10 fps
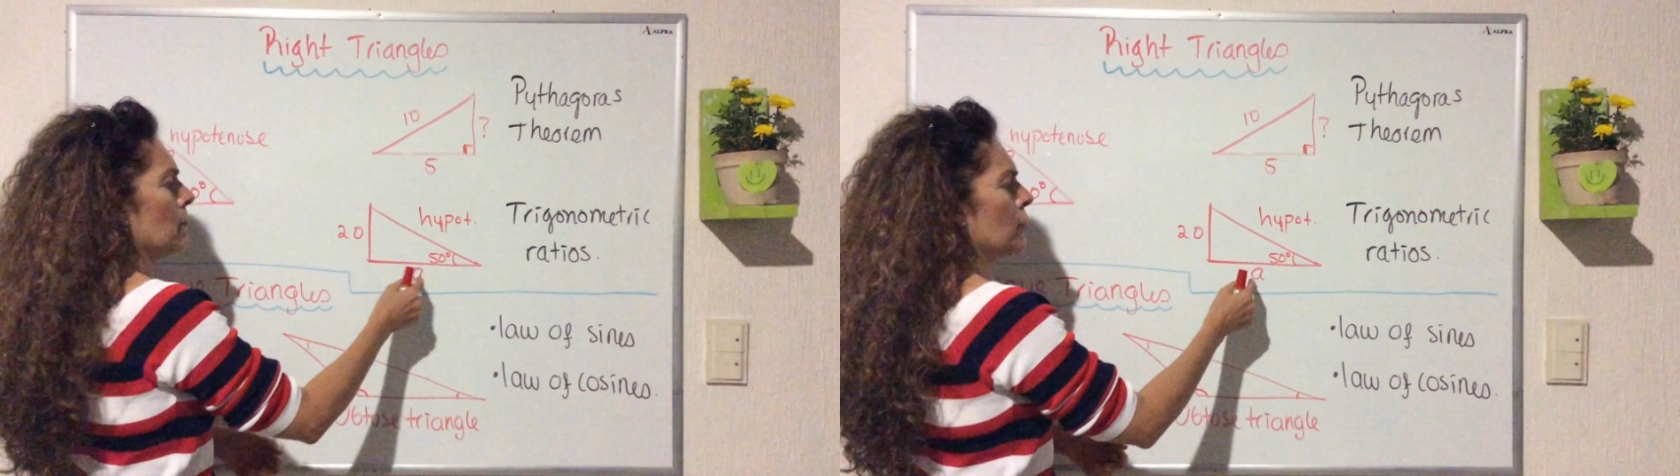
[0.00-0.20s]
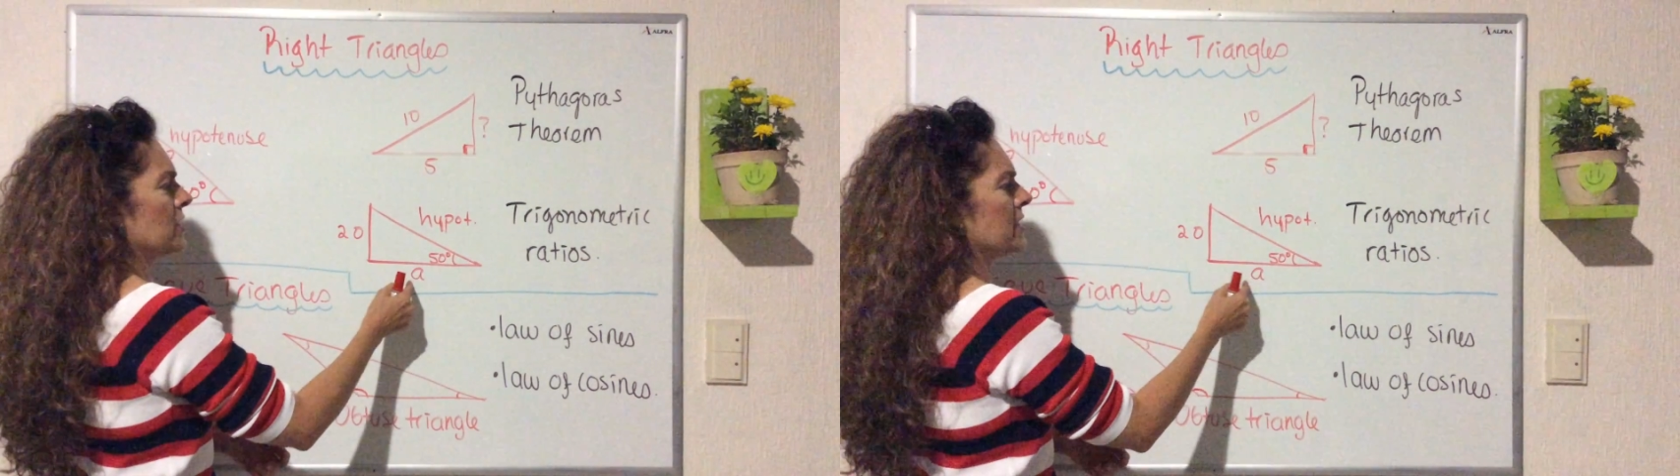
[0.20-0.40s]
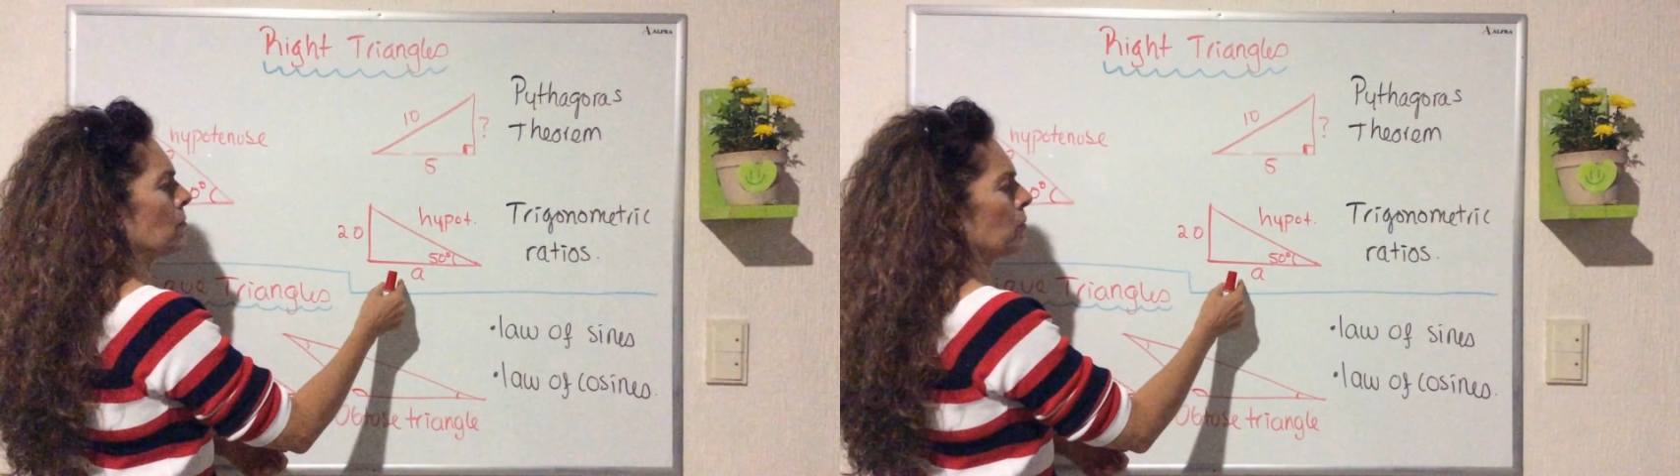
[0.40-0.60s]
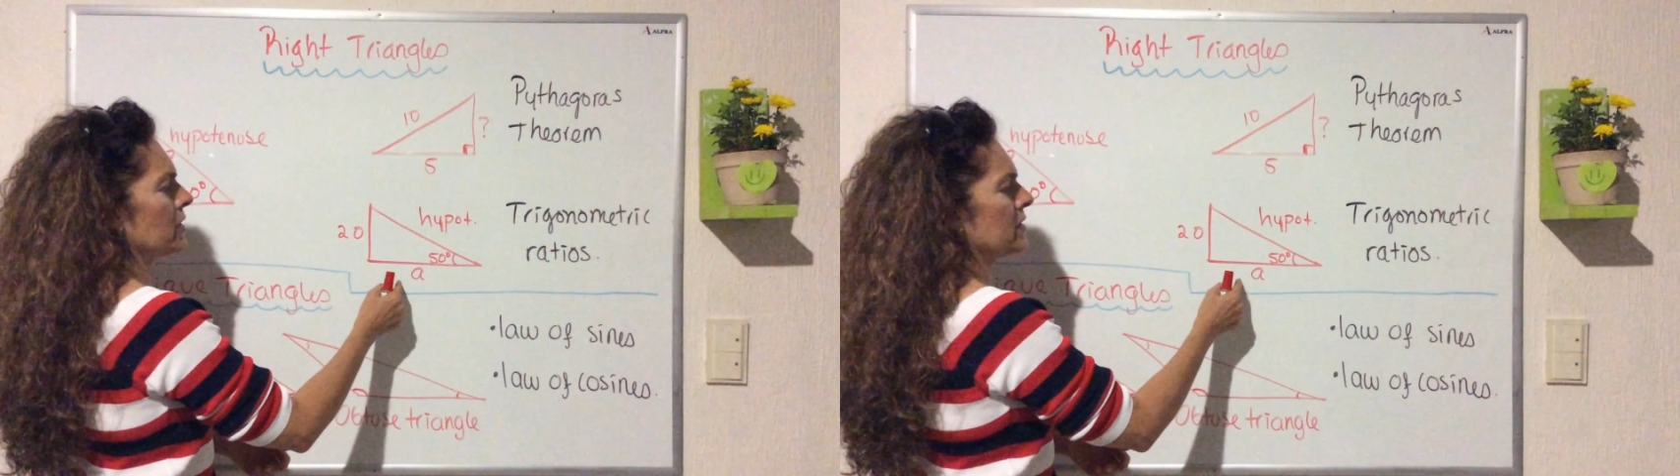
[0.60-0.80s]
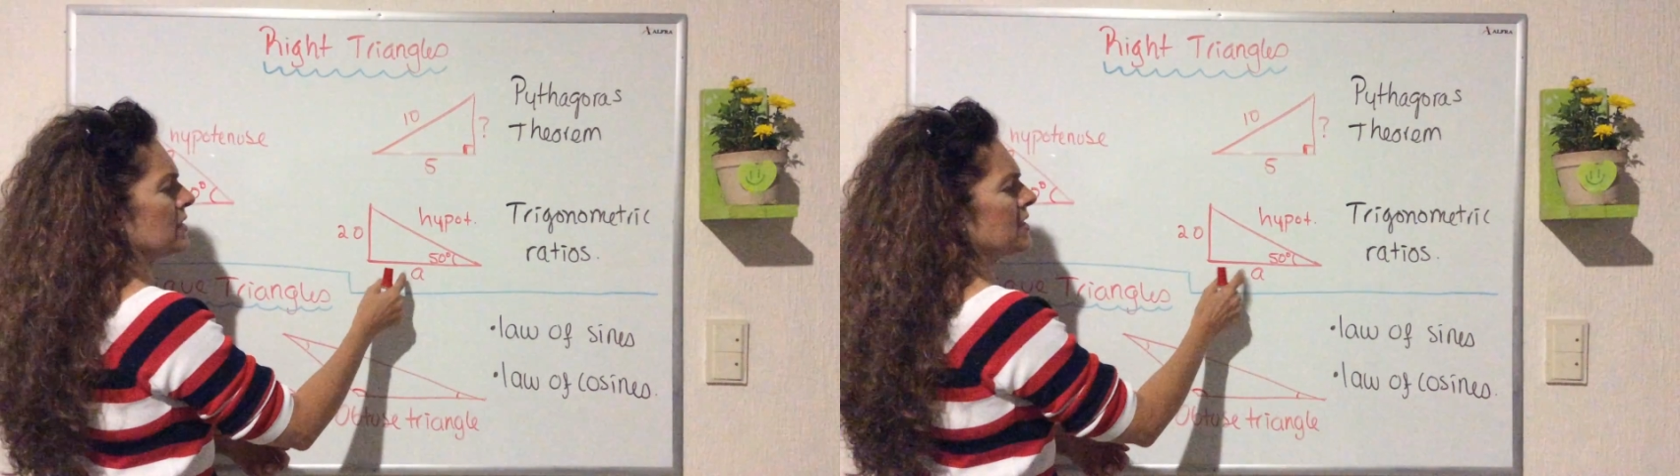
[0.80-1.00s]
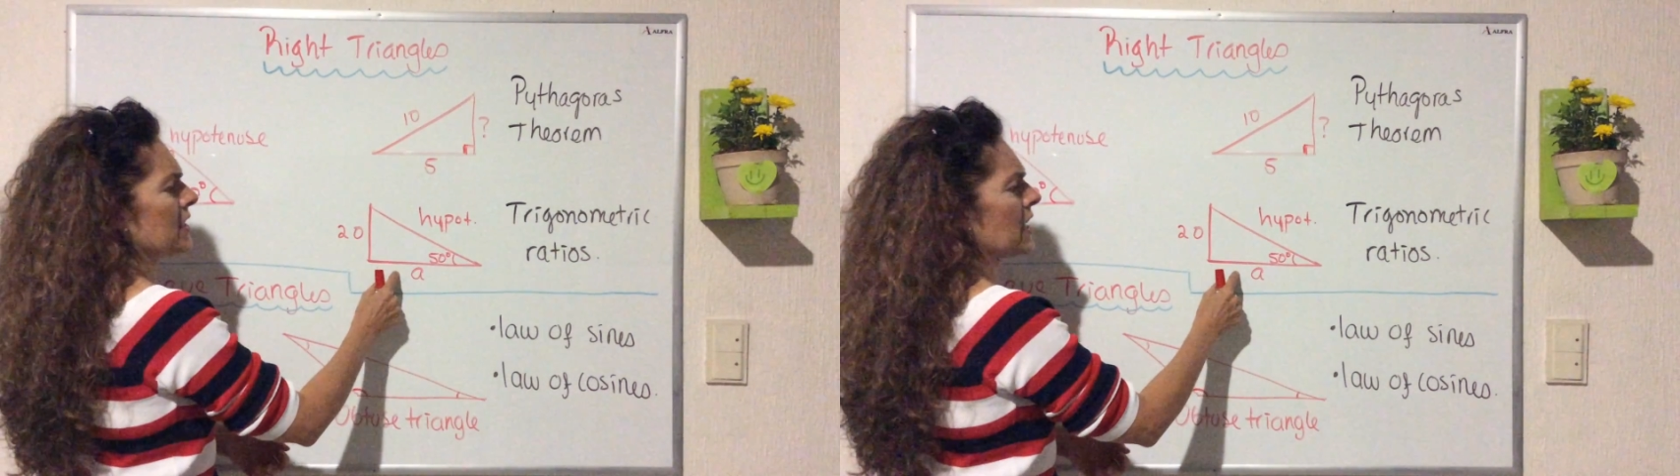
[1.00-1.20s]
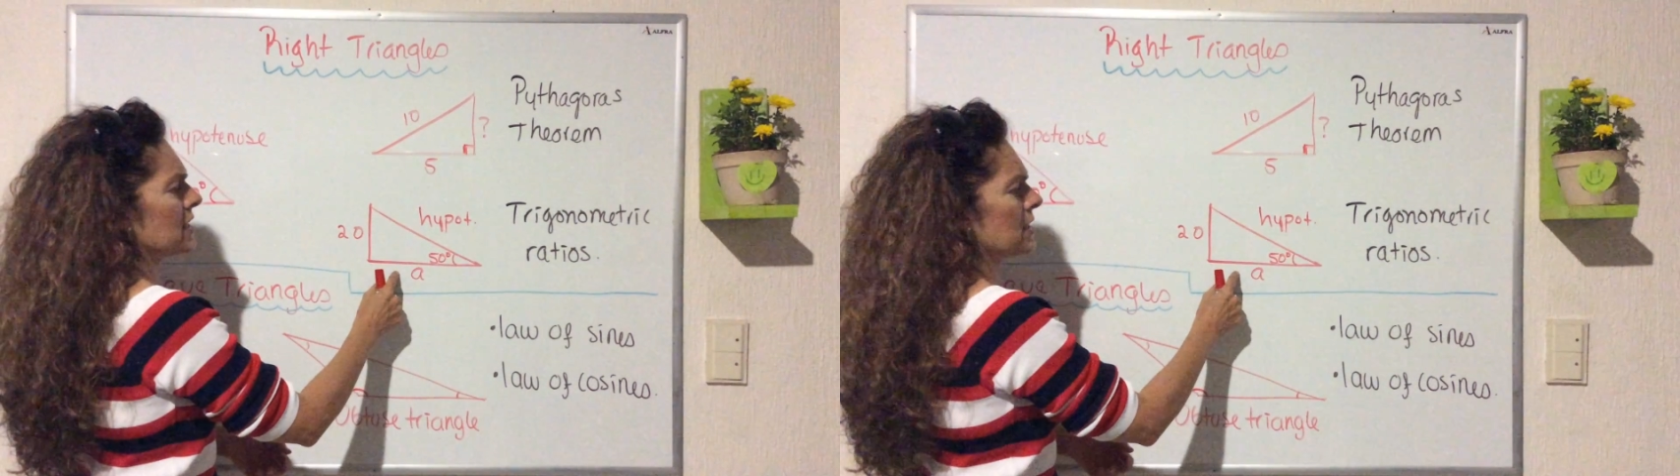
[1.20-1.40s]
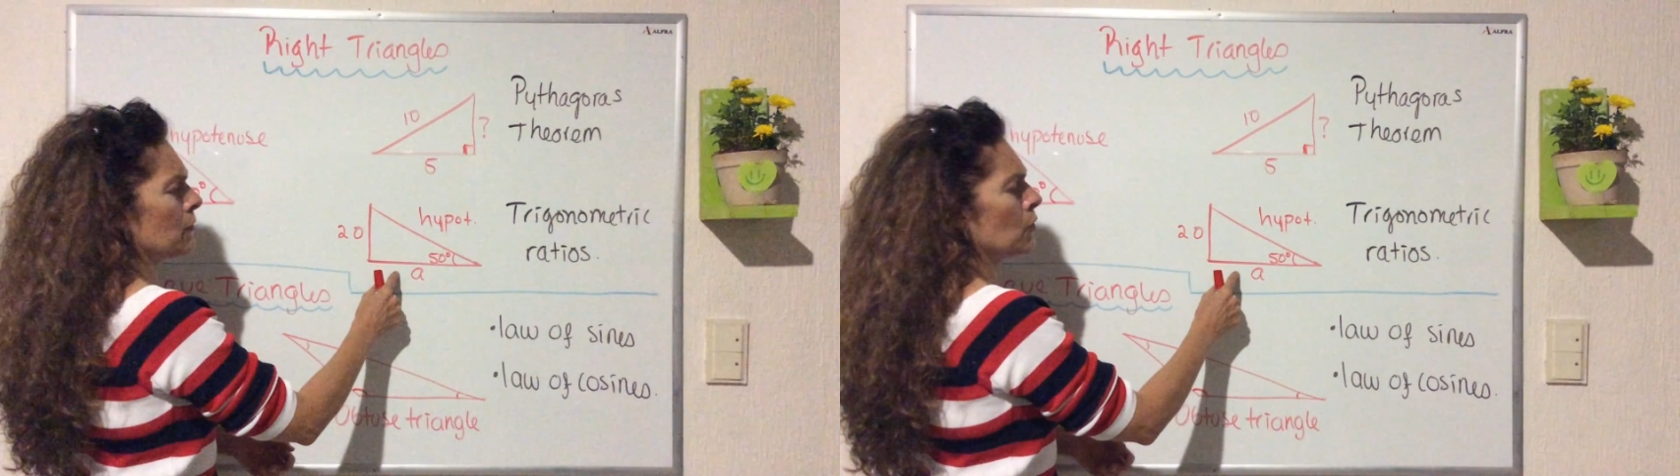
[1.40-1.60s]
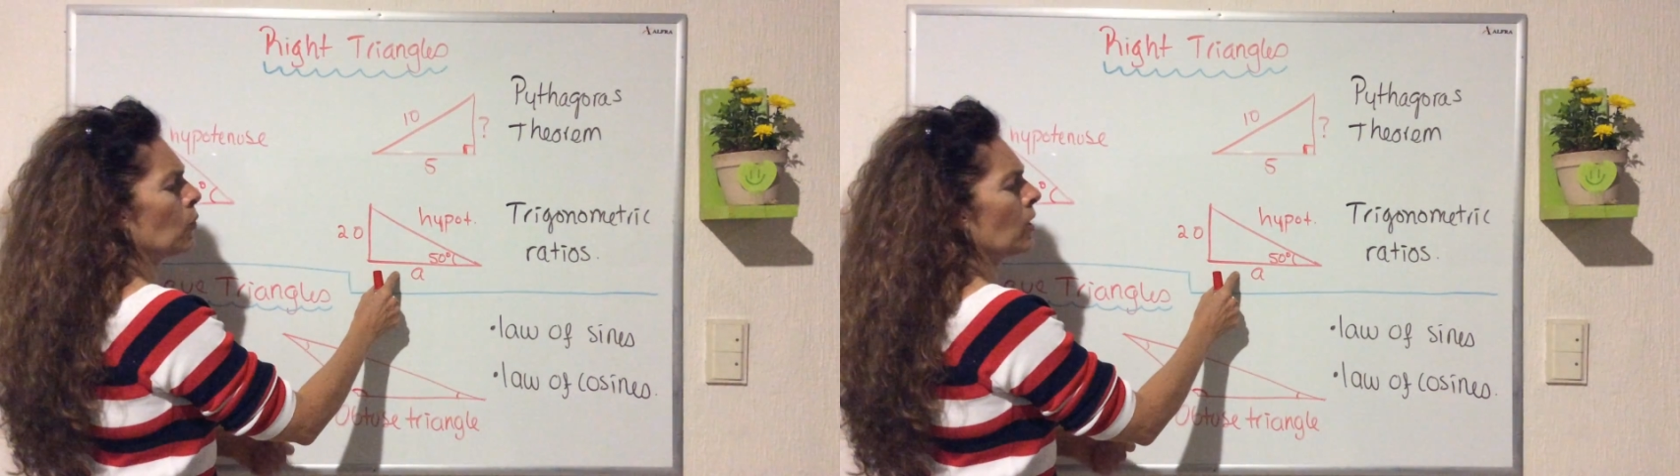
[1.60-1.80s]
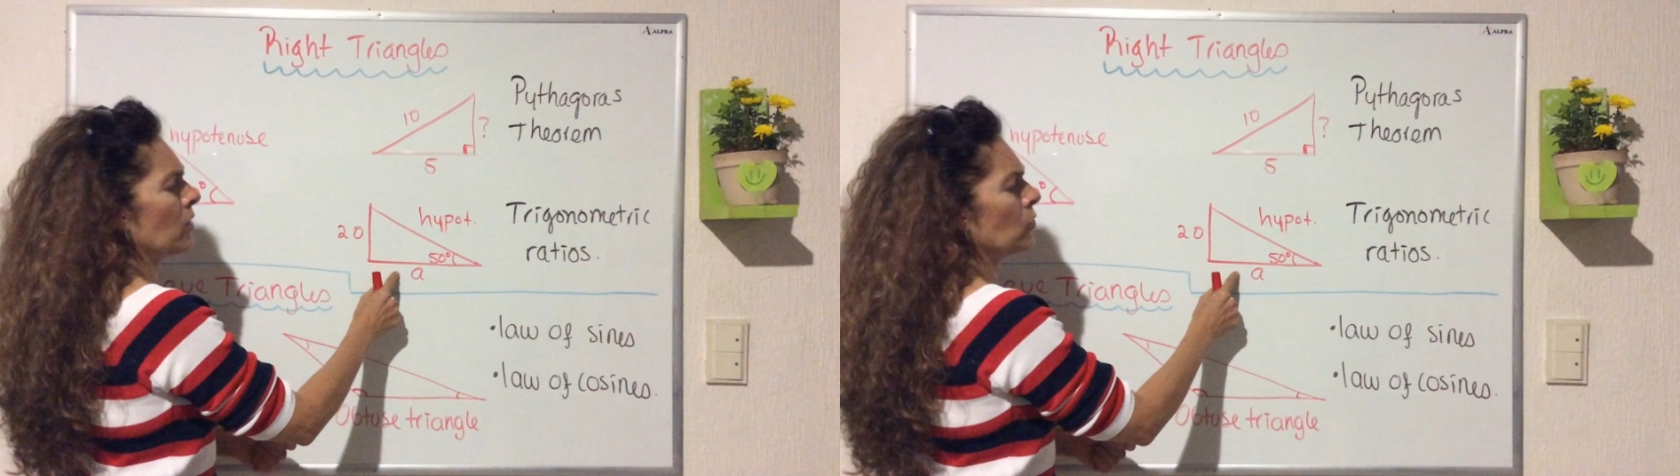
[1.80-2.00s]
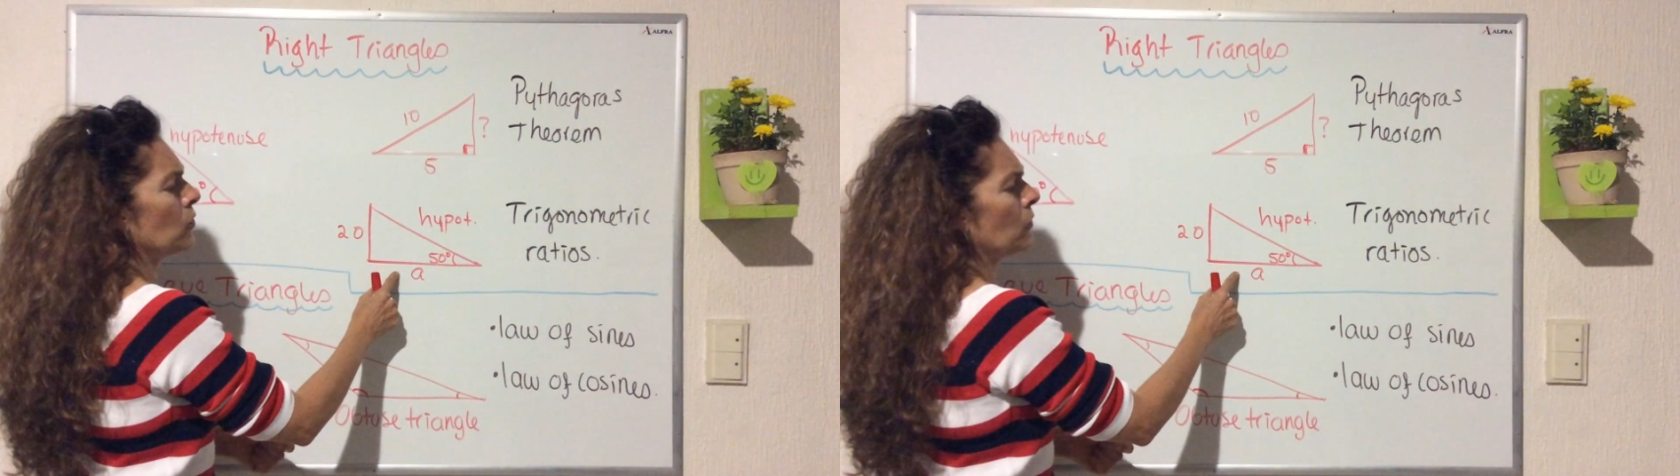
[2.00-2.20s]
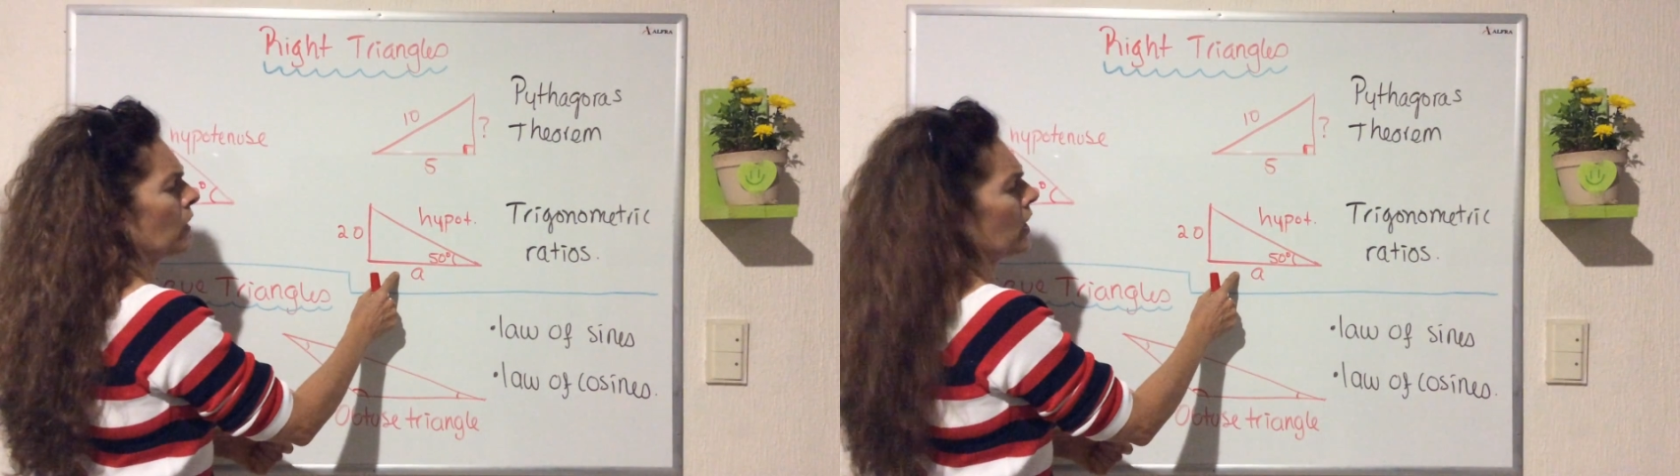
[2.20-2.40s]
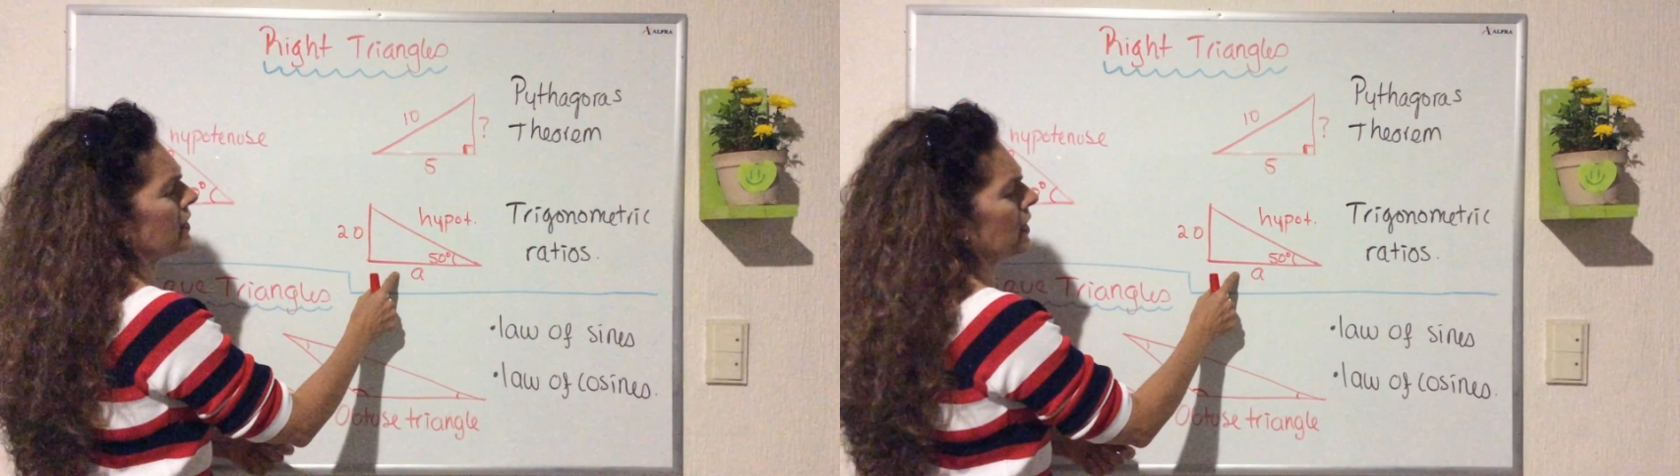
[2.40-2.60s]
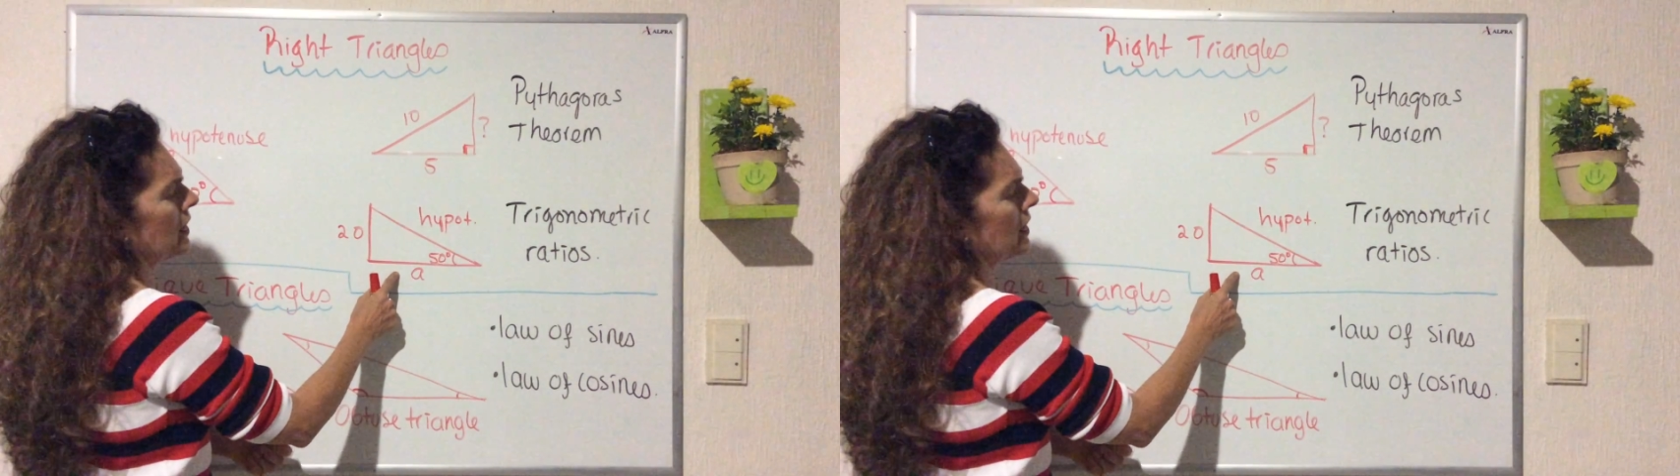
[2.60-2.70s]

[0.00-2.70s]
for example, in this case, if you want to find